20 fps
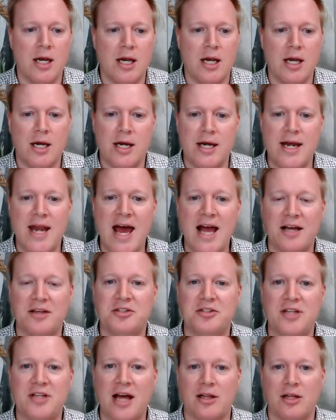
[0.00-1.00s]
Next
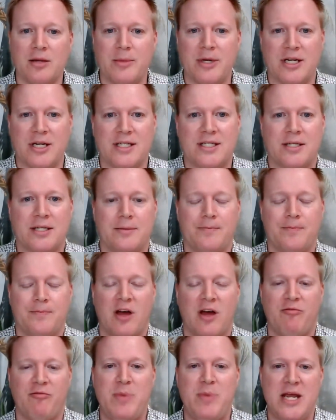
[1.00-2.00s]
element
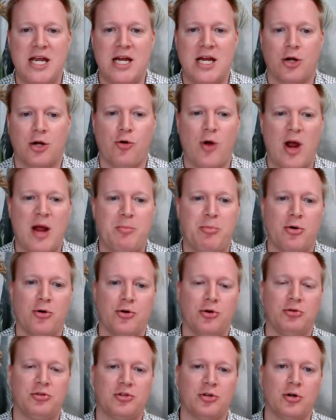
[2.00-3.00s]
of being a great
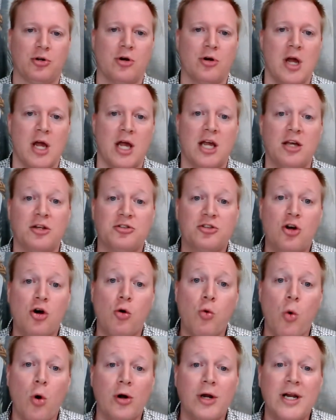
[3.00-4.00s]
producer is
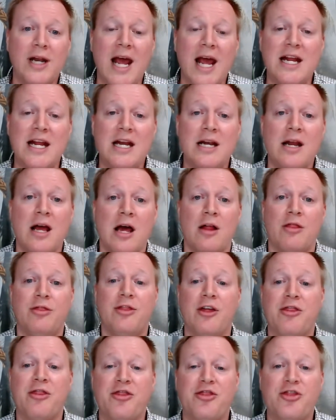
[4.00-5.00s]
coordinating the
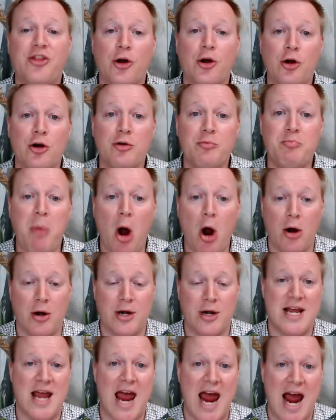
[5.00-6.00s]

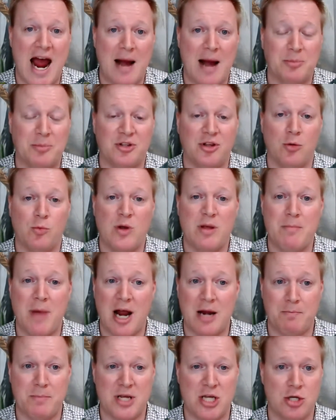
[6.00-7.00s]
third-party apps that we might
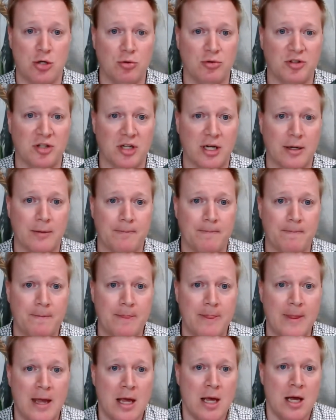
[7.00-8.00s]
be using.
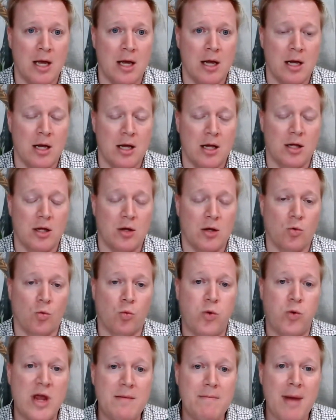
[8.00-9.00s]

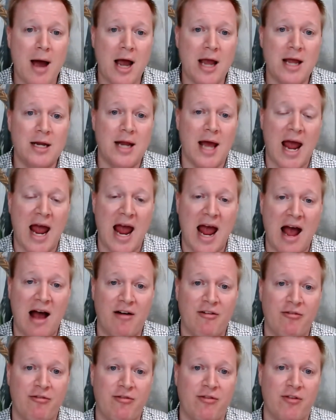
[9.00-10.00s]
We might
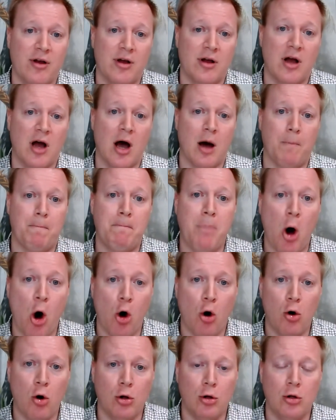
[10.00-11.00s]
have a
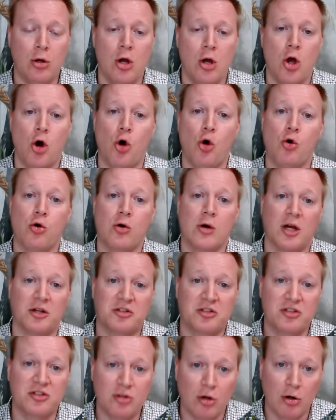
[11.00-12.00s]
poll or a
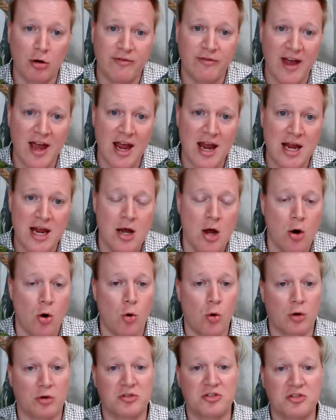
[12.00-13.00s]
survey
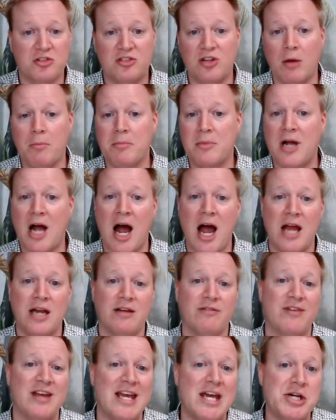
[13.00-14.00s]
or some kind
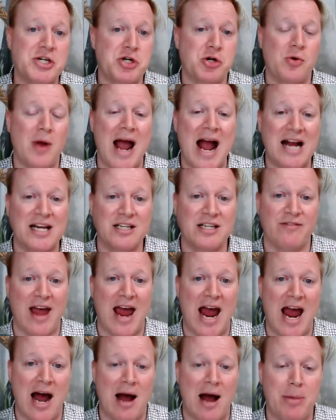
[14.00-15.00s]
of interactive
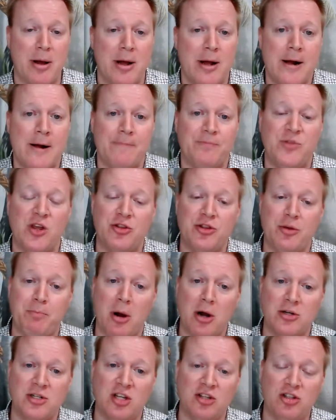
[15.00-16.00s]
app that the
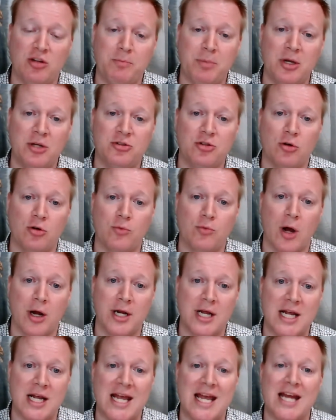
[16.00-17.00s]
participants are
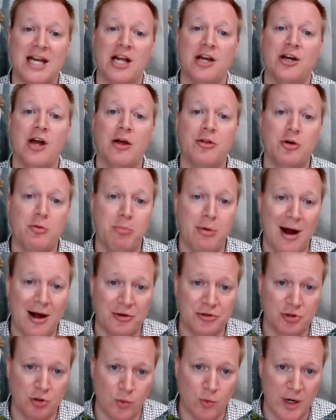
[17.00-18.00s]
running in another
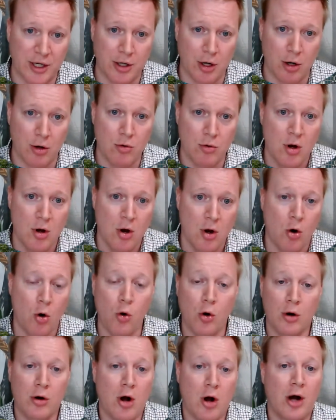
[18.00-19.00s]
browser window
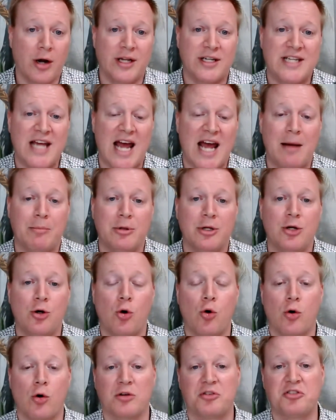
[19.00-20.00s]
or on a tablet
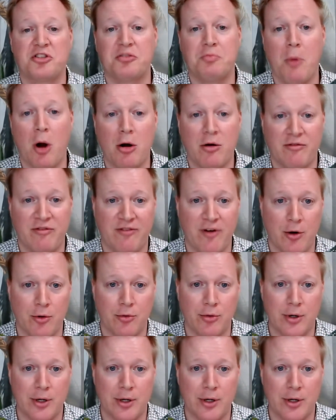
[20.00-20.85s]
or a smartphone.